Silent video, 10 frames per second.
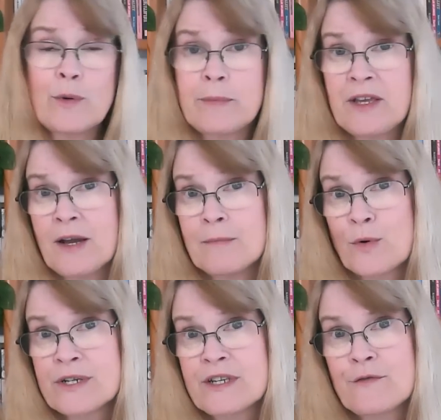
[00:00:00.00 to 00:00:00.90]
would become
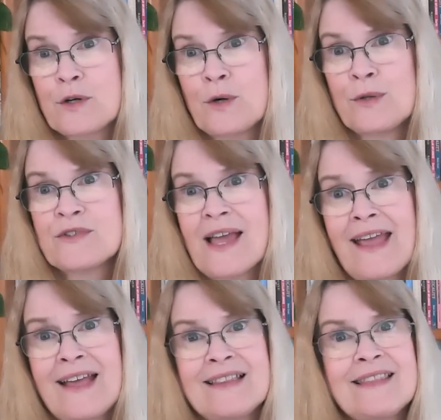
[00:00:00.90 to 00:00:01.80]
more difficult
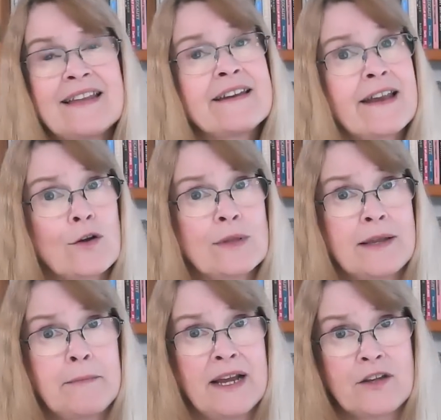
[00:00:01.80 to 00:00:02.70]
and that an
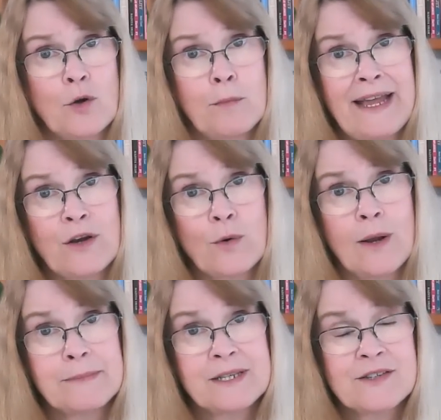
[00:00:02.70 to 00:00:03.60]
airline might go
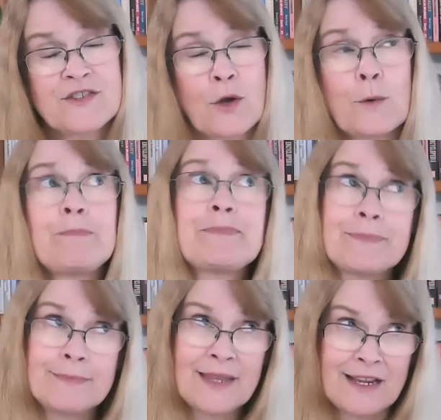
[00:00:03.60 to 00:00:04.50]
bankrupt. So
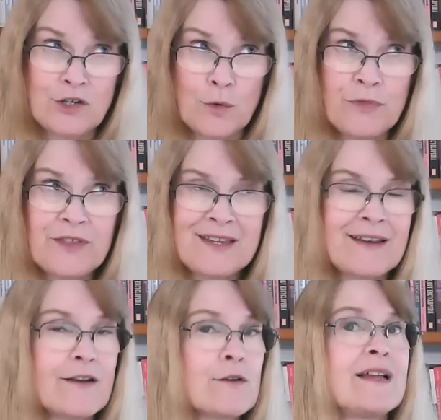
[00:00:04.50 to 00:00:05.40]
I don't think
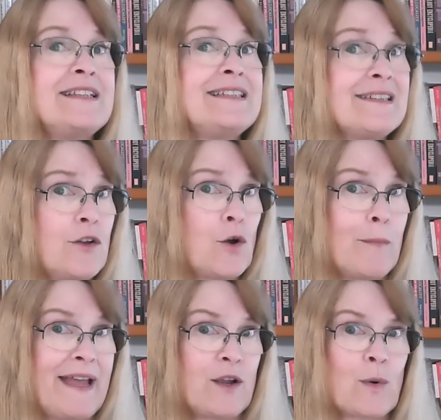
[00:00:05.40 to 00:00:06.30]
an airline did go
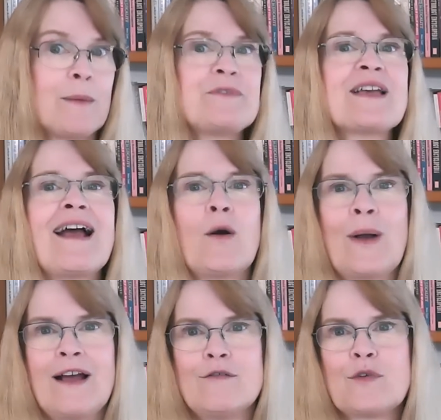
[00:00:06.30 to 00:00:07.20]
bankrupt.
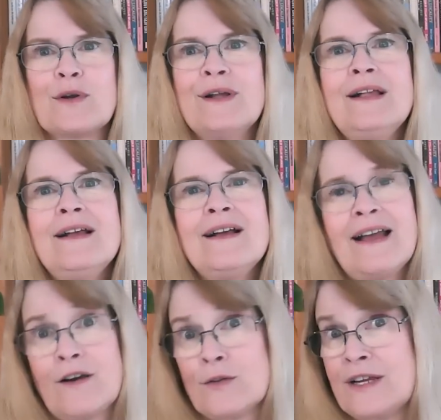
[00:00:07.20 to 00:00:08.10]
However,
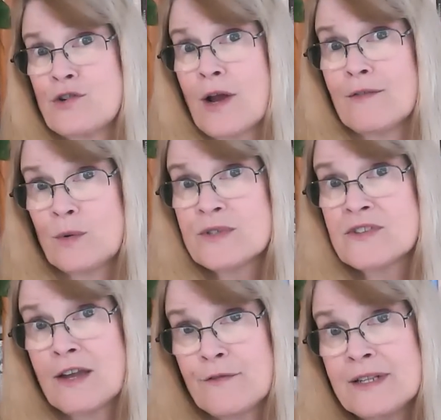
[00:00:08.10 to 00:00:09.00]
airline travel was
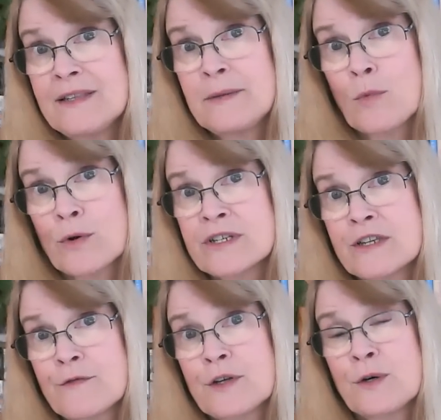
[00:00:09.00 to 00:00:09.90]
definitely more
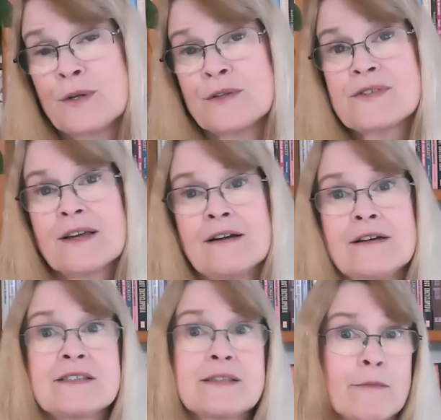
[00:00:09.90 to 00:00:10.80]
difficult.
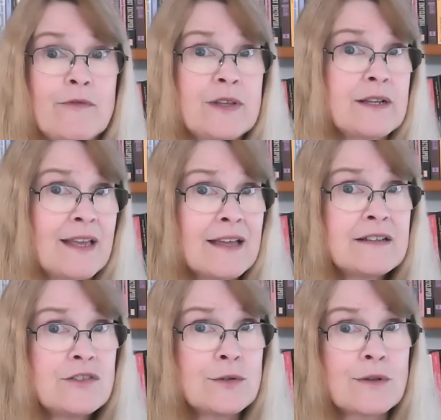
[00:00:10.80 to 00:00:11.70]
Some of it,
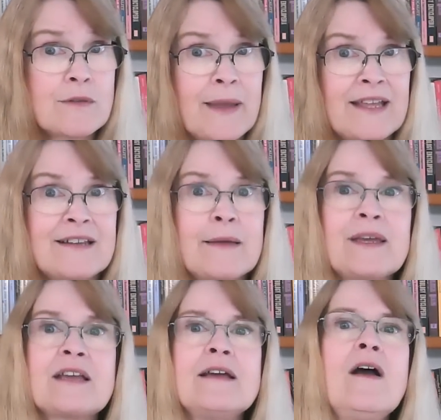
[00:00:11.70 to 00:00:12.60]
again, due to the
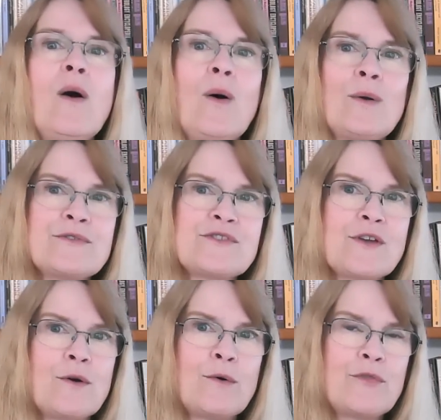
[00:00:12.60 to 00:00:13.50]
pandemic.
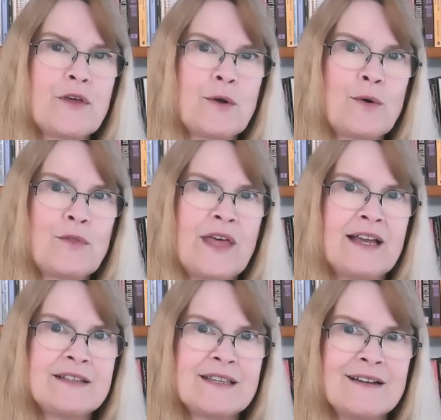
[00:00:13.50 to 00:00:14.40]
Also, though,
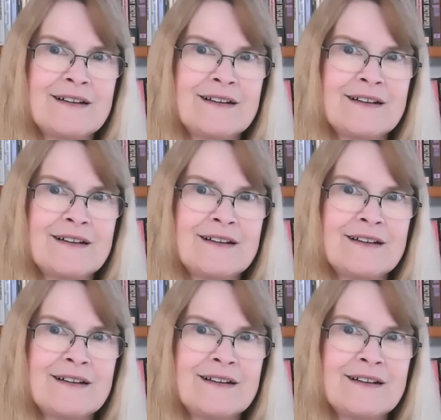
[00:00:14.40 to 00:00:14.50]
that